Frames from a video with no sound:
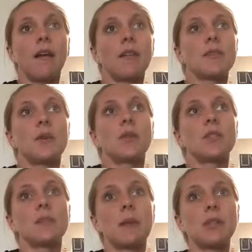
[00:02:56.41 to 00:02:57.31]
So
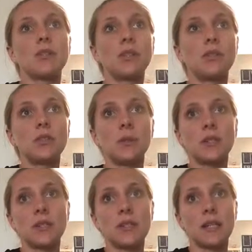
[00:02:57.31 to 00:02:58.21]
just make sure you do
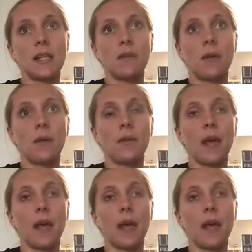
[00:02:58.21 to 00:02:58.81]
understand, though,